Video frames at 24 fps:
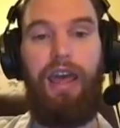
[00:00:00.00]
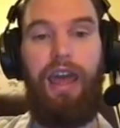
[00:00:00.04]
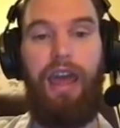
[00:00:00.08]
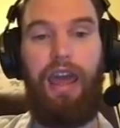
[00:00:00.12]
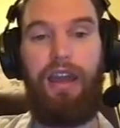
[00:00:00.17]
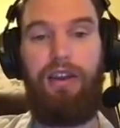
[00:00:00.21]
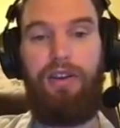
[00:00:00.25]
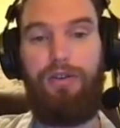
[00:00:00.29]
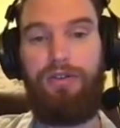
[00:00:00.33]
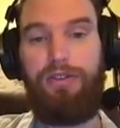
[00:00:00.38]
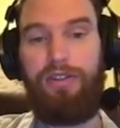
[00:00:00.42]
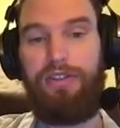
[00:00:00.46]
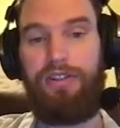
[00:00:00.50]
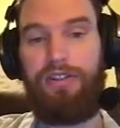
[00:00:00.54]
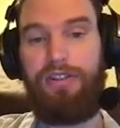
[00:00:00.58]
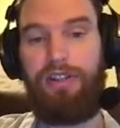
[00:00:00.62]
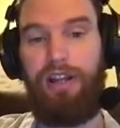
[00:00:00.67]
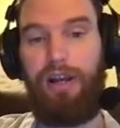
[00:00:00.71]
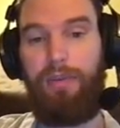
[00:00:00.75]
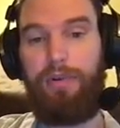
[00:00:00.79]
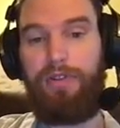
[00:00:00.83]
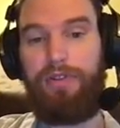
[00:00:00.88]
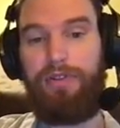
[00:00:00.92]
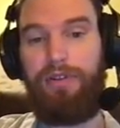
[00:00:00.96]
And use this as
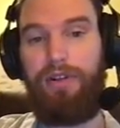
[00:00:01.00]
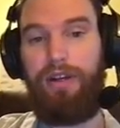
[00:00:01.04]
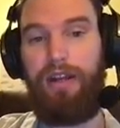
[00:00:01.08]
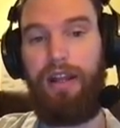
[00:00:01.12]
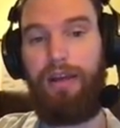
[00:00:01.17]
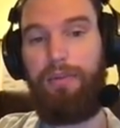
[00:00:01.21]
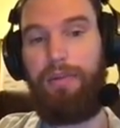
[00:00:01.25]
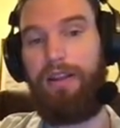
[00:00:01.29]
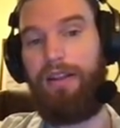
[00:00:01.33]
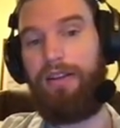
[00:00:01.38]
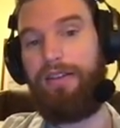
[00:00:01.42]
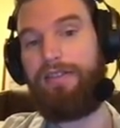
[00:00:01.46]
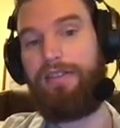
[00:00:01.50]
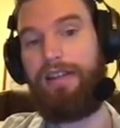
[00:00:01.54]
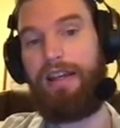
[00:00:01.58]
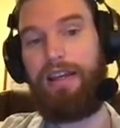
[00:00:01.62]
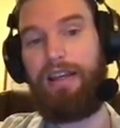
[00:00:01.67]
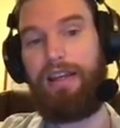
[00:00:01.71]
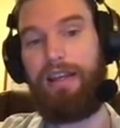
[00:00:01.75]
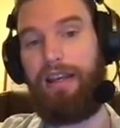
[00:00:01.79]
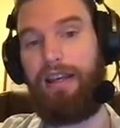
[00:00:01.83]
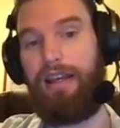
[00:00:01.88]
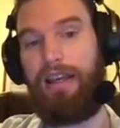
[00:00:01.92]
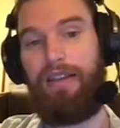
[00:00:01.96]
an opportunity. I mean, there's
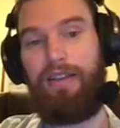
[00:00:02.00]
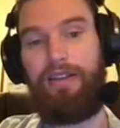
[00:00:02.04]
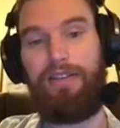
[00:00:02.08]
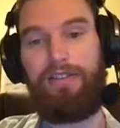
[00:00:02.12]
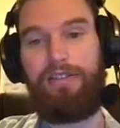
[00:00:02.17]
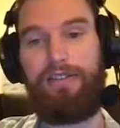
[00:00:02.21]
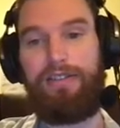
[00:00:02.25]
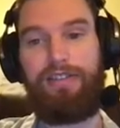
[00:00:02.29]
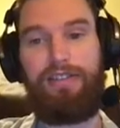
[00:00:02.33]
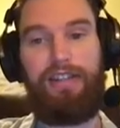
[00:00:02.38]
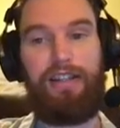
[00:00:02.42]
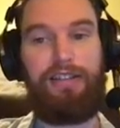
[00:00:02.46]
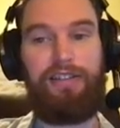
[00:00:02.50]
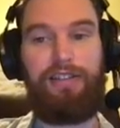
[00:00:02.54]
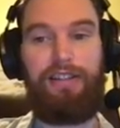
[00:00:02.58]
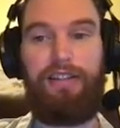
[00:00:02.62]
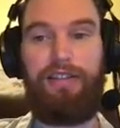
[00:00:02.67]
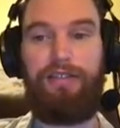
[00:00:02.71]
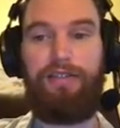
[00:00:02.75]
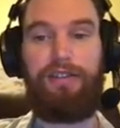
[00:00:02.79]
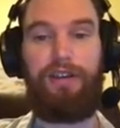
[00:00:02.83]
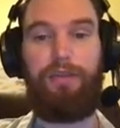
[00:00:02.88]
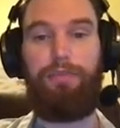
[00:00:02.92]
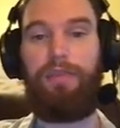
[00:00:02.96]

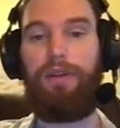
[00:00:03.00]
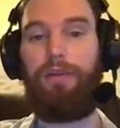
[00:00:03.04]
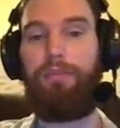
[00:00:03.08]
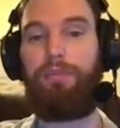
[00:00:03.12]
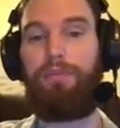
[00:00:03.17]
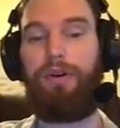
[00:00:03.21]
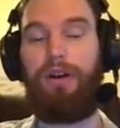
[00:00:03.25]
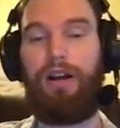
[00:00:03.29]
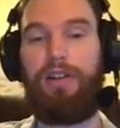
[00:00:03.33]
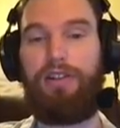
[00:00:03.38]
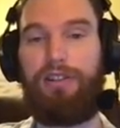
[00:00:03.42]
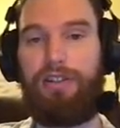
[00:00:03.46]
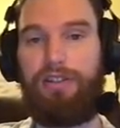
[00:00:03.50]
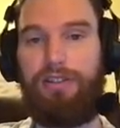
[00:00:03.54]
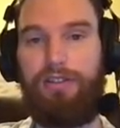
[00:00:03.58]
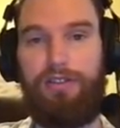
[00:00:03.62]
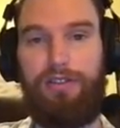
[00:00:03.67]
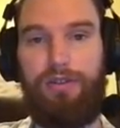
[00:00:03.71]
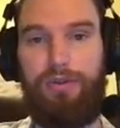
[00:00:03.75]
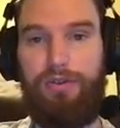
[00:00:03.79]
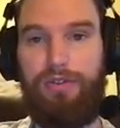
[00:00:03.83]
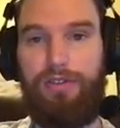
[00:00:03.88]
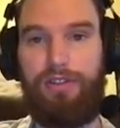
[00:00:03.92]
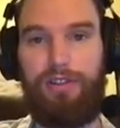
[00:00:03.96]
60-something projects and
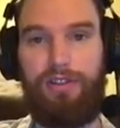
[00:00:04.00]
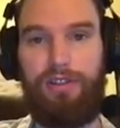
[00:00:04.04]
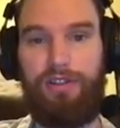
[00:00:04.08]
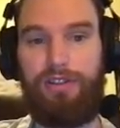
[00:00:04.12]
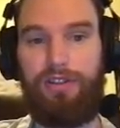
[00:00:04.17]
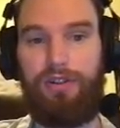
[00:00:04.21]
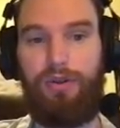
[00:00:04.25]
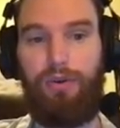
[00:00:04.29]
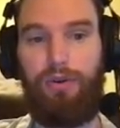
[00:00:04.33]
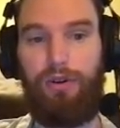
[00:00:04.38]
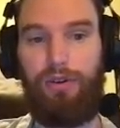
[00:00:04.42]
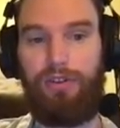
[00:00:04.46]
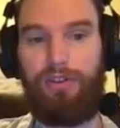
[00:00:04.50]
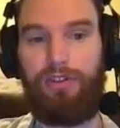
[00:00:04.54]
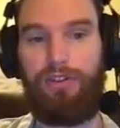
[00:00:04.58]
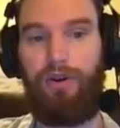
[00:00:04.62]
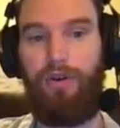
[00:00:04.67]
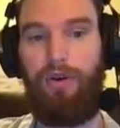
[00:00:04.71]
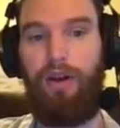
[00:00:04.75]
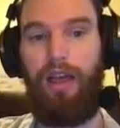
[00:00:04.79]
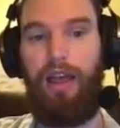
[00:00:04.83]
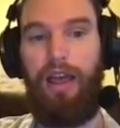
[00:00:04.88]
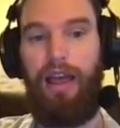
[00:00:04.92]
students in this course. So